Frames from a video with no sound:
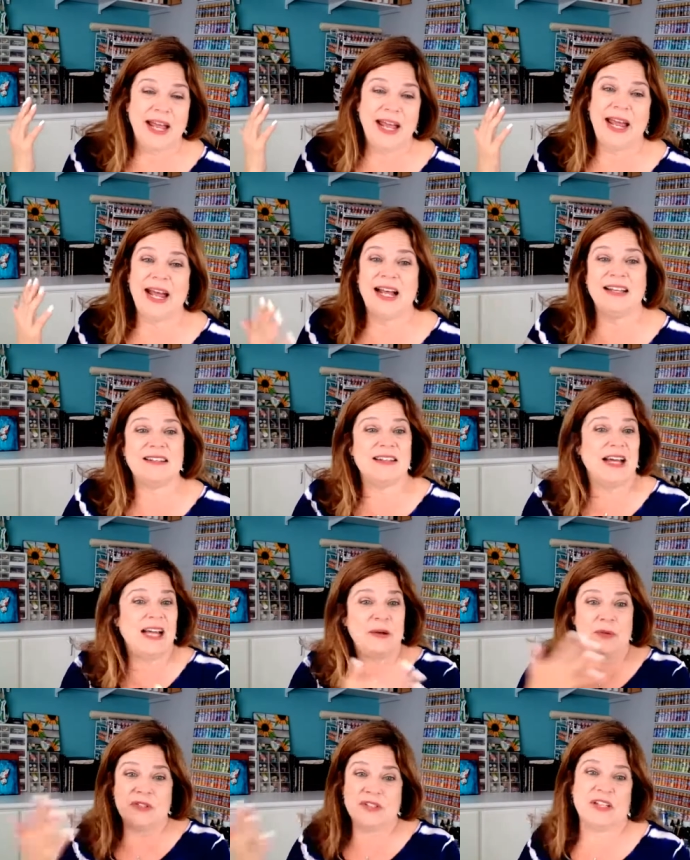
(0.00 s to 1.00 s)
and
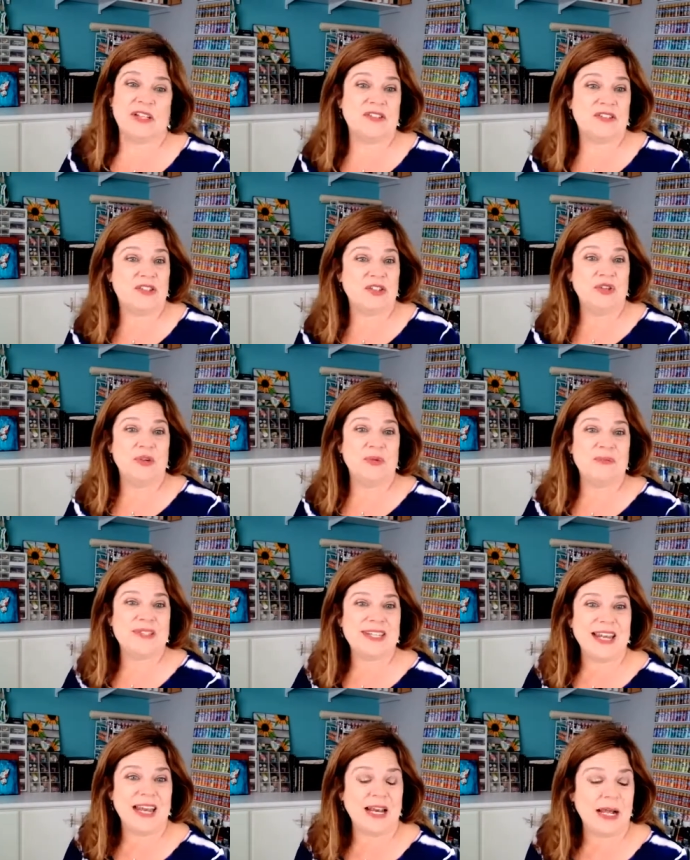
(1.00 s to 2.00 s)
I was
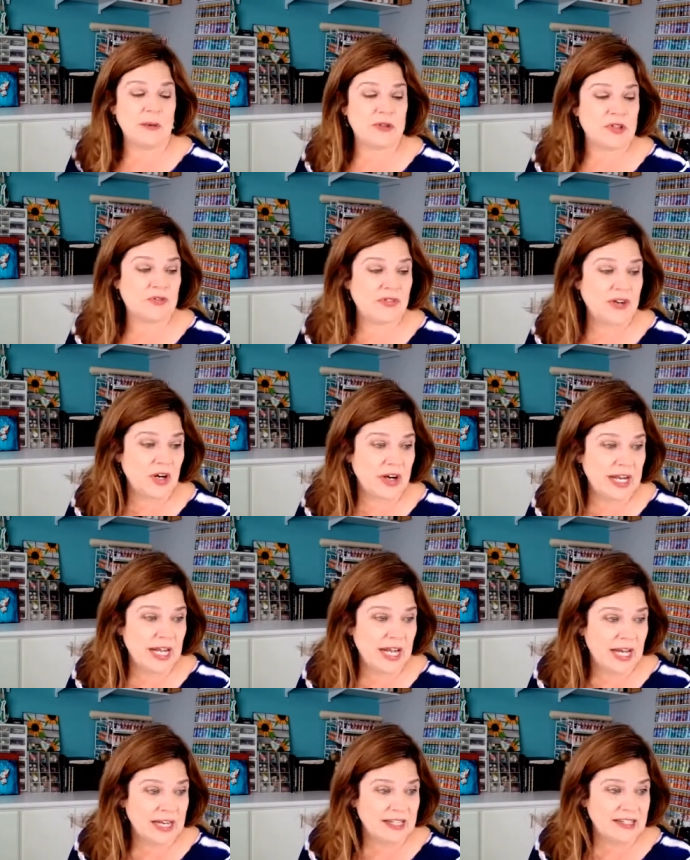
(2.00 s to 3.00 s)
consumed and I was very
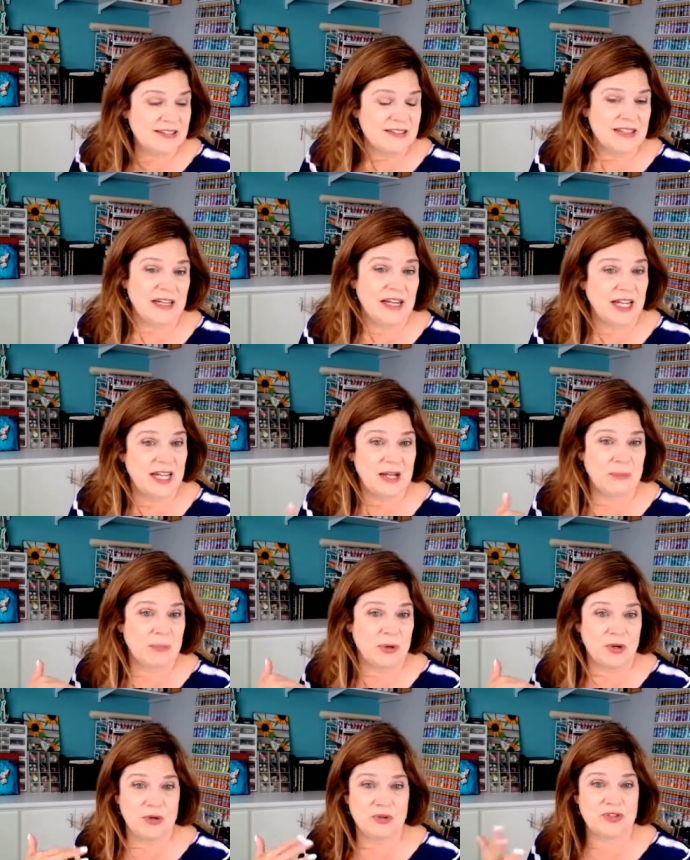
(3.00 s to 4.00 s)
honest and I
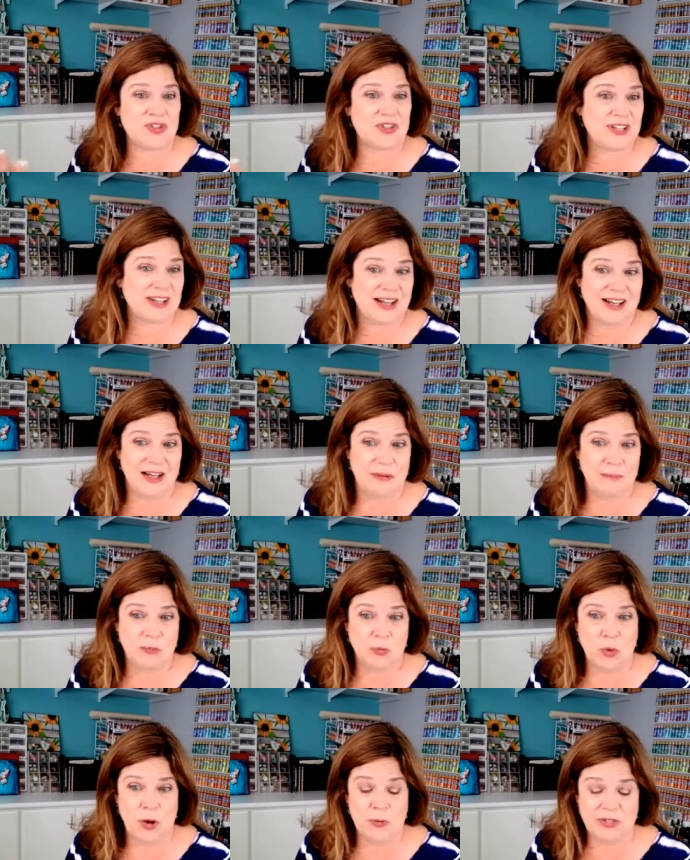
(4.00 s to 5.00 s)
approached
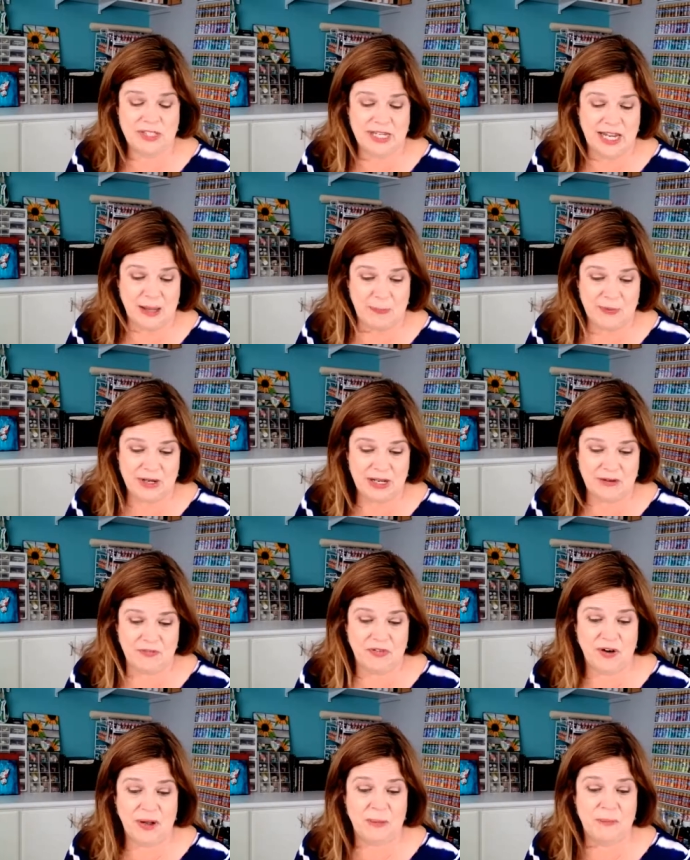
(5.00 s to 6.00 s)
what was happening
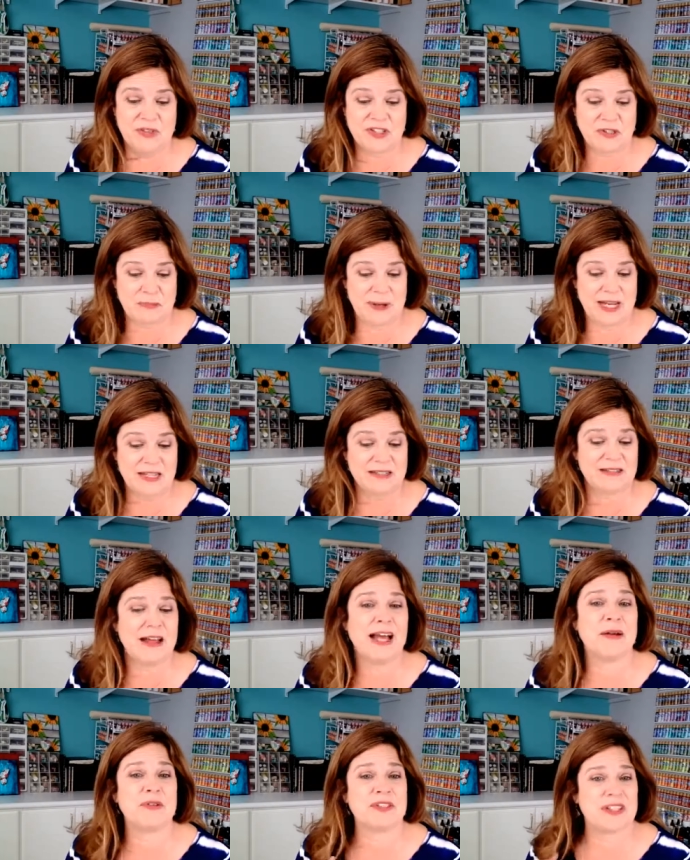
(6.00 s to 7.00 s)
from the space
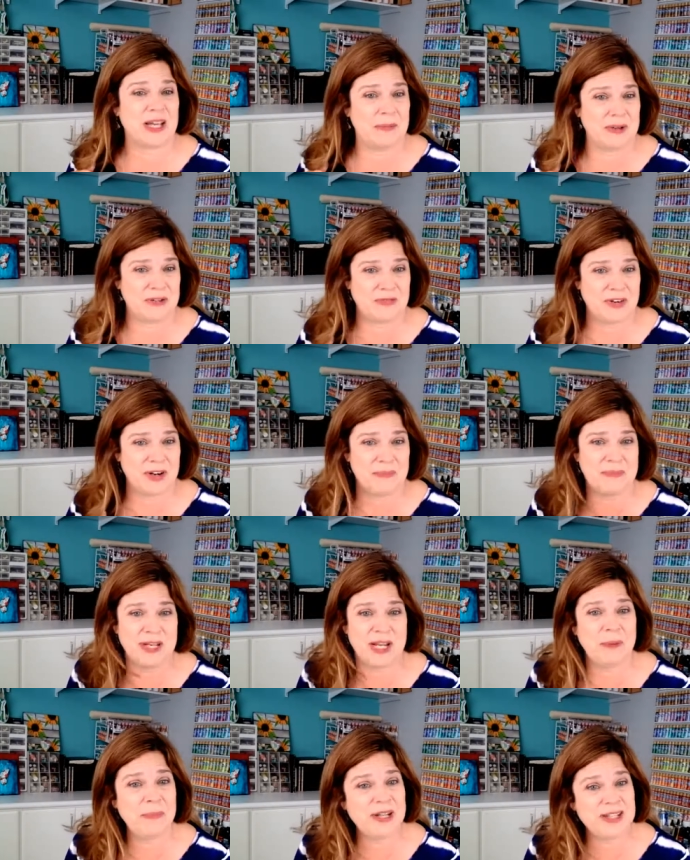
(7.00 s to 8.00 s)
I was coming from.
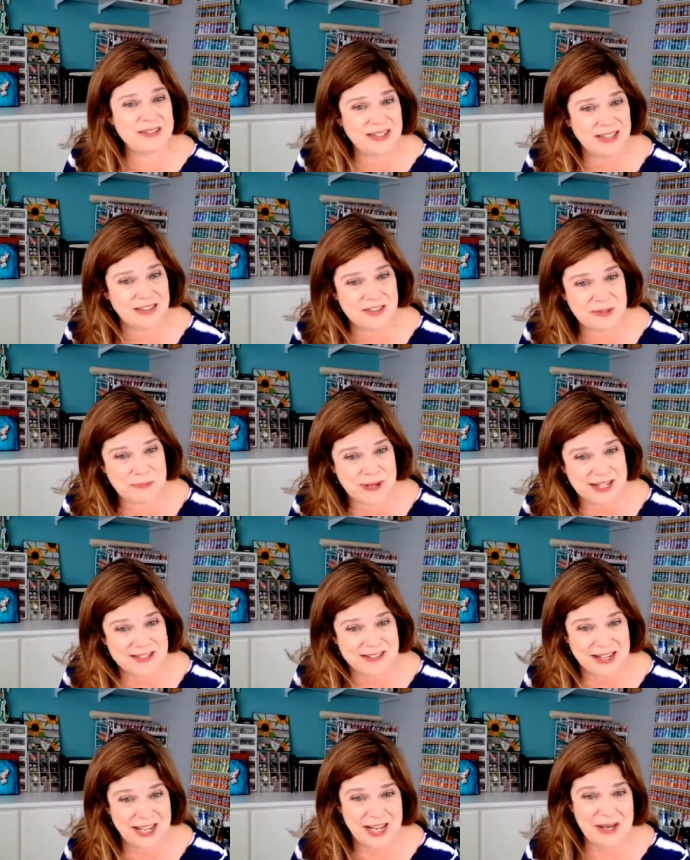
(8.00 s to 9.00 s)
Now I'm gonna say the
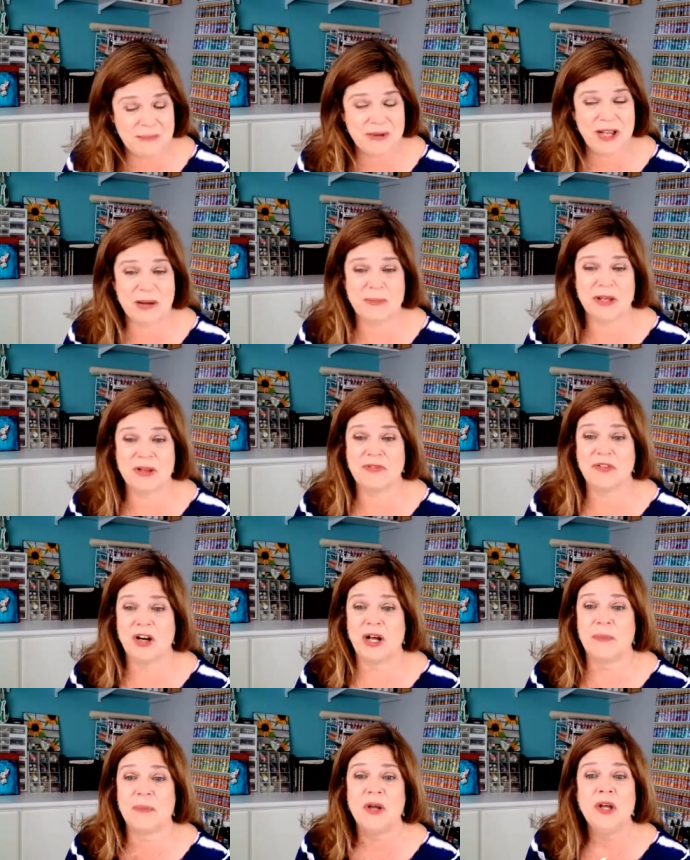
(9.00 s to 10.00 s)
space I am coming
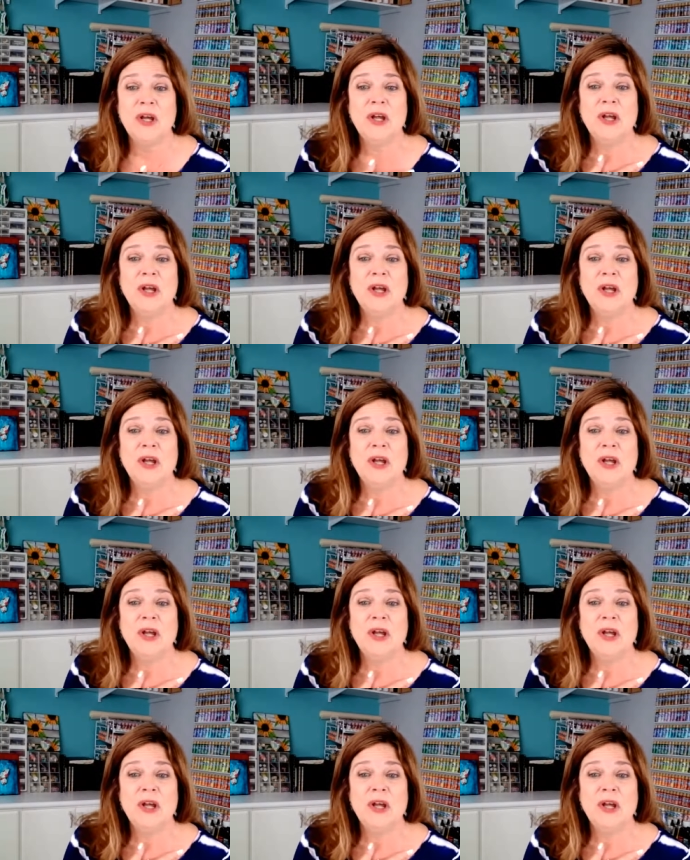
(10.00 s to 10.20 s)
from,